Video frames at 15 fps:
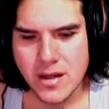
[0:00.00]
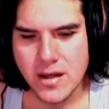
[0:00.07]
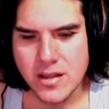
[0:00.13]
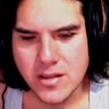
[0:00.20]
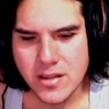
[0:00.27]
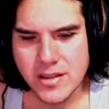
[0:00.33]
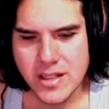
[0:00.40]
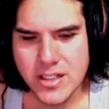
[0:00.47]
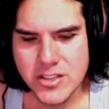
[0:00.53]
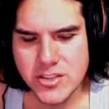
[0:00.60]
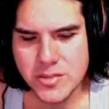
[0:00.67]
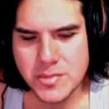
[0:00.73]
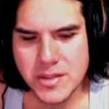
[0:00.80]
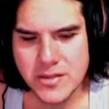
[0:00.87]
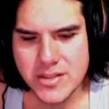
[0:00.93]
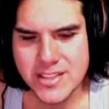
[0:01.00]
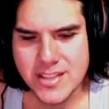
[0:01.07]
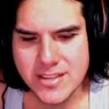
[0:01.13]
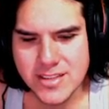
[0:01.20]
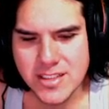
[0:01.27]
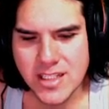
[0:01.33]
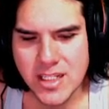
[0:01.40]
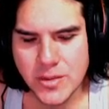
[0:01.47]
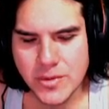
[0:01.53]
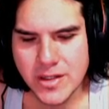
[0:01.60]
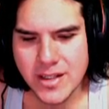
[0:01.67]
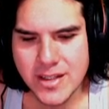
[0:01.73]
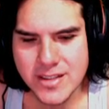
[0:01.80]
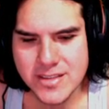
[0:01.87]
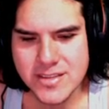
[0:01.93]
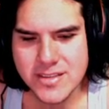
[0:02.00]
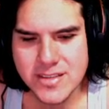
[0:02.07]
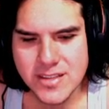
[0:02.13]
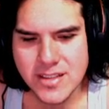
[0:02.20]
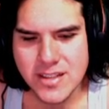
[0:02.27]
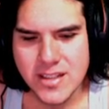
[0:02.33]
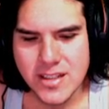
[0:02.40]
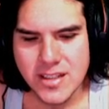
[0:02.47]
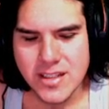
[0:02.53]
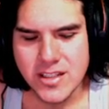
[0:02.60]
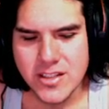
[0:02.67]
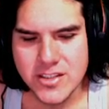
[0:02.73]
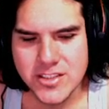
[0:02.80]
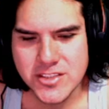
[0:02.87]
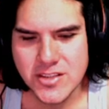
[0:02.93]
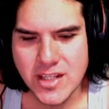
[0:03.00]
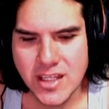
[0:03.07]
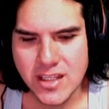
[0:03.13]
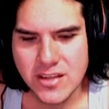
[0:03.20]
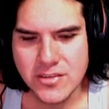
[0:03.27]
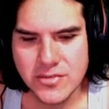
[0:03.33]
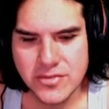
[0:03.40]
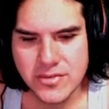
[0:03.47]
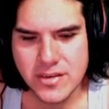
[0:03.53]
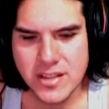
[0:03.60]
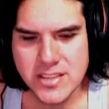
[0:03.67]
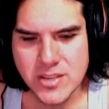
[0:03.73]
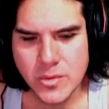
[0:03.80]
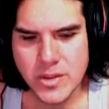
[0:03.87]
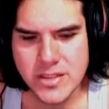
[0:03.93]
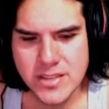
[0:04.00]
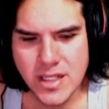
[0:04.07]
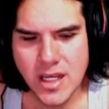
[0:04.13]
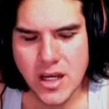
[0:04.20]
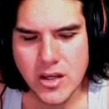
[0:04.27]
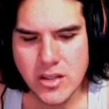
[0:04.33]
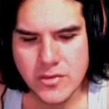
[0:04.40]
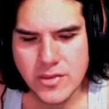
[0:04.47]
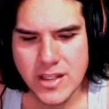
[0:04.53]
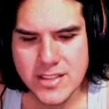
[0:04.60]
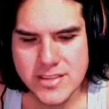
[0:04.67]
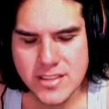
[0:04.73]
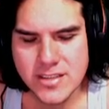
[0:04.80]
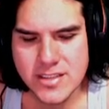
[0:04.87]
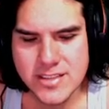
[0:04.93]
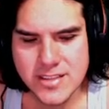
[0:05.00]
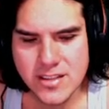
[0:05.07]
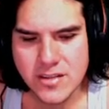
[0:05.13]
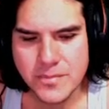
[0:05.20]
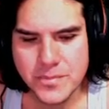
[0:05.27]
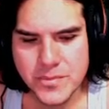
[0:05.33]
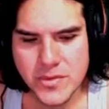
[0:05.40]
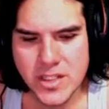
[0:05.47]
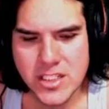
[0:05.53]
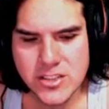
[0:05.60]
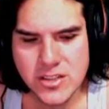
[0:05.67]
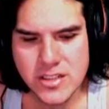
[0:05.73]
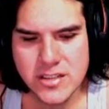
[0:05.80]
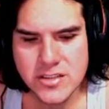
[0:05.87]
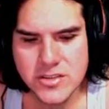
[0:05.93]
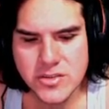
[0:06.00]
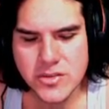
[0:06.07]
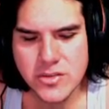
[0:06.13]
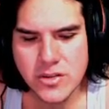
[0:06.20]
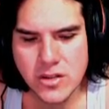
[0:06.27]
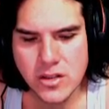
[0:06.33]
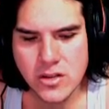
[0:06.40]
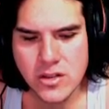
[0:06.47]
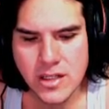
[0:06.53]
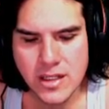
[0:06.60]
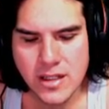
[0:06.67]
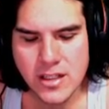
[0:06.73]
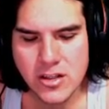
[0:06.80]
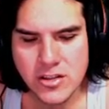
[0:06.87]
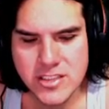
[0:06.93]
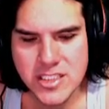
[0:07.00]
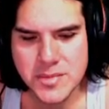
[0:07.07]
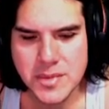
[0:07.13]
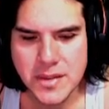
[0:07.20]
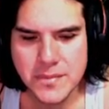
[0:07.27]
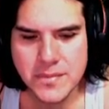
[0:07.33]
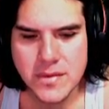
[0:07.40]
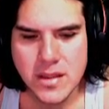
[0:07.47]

Not that I should be criticizing anyone, I guess. You're so naive. It's a wonder how you've lasted this long. You need to learn to look a little deeper.